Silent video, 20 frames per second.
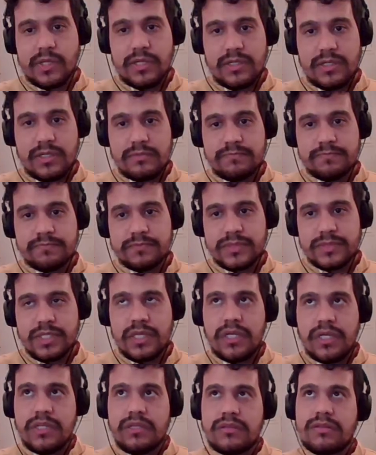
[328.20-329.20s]
Um,
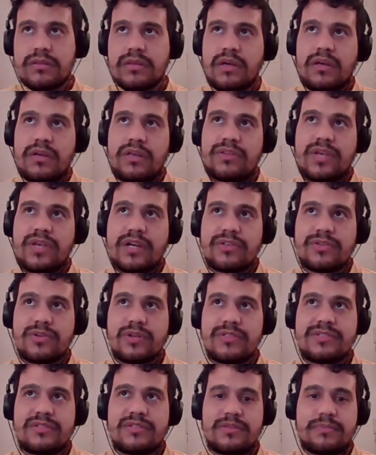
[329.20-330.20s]
it it
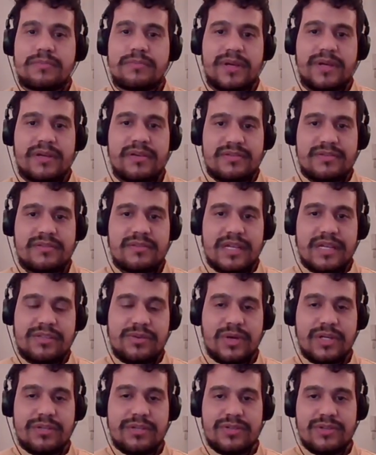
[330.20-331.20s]
actually depends.
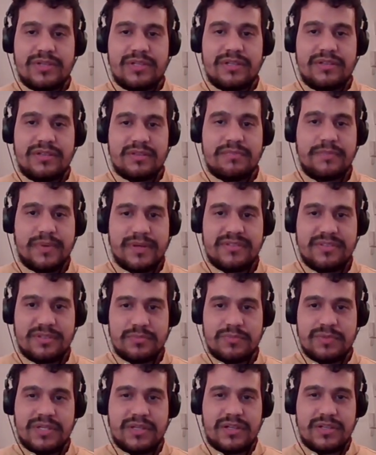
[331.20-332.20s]
It actually depends
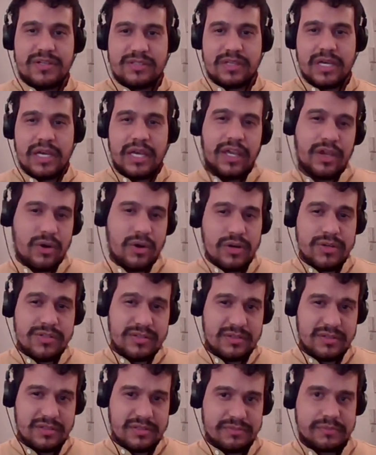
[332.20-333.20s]
because in
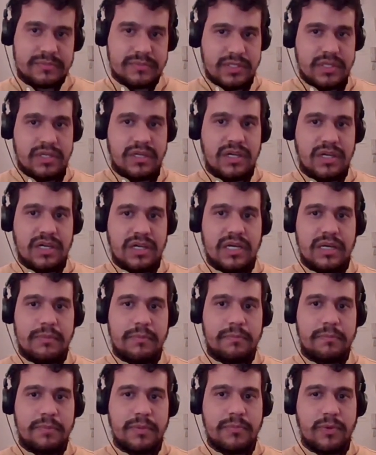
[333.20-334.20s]
Corsica, uh,
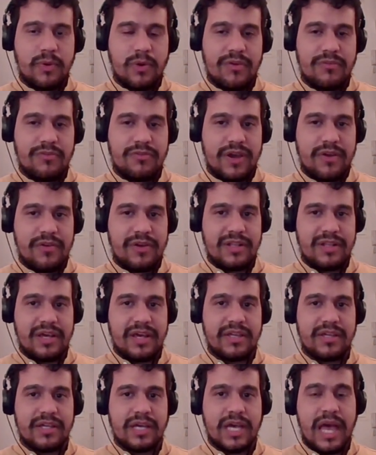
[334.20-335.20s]
people are very
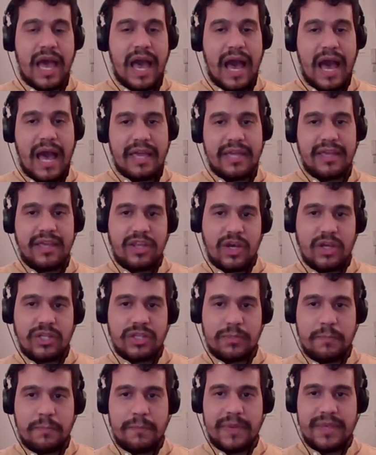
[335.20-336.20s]
like I
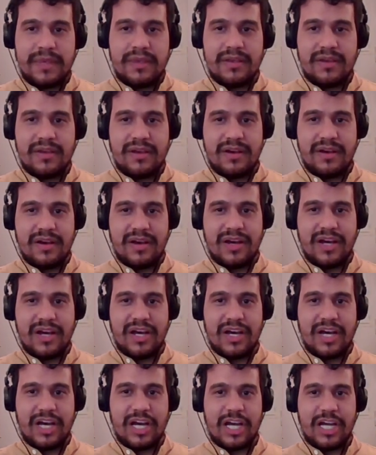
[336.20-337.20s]
cannot be
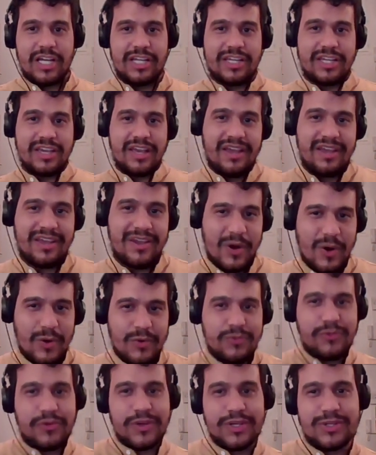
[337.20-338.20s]
uh, gay
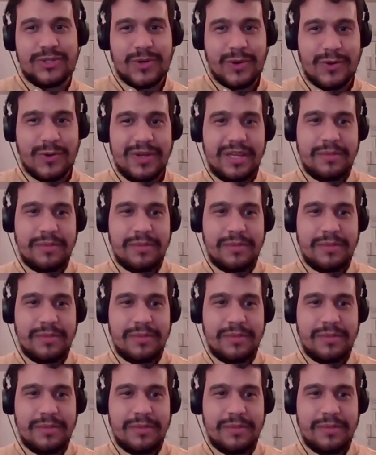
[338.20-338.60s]
official